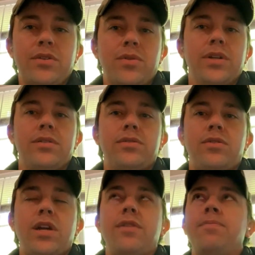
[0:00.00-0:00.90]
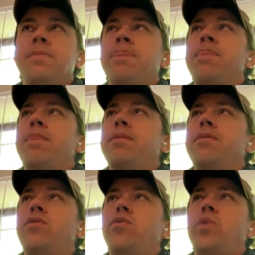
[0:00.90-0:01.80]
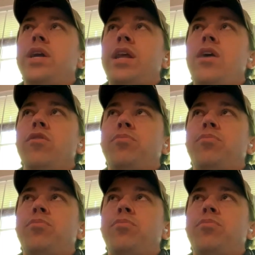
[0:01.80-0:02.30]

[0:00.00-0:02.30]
Bitcoin, right? Right now,